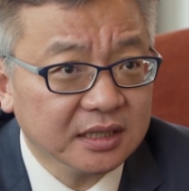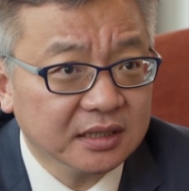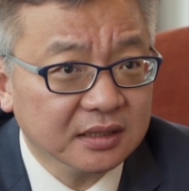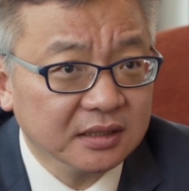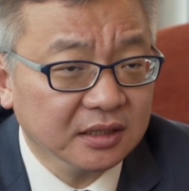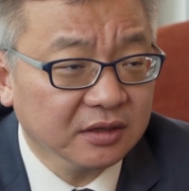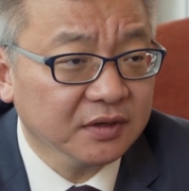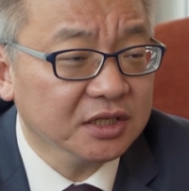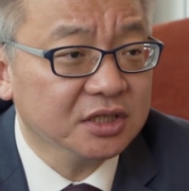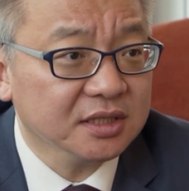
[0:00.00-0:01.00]
and the
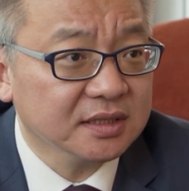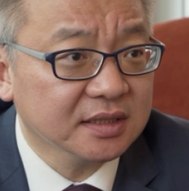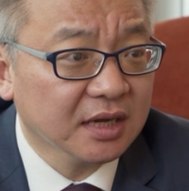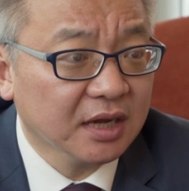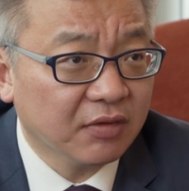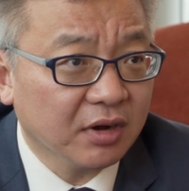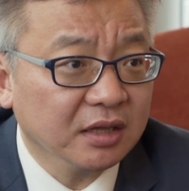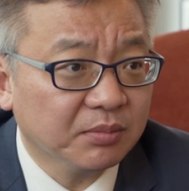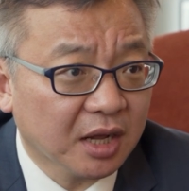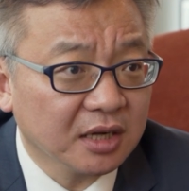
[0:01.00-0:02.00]
innovations
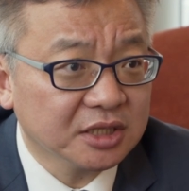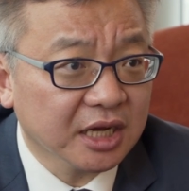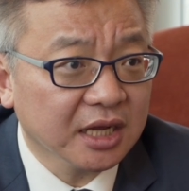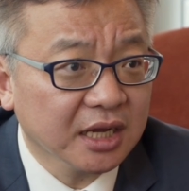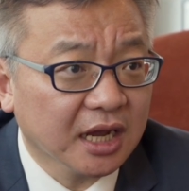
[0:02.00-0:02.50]
around the blockchain.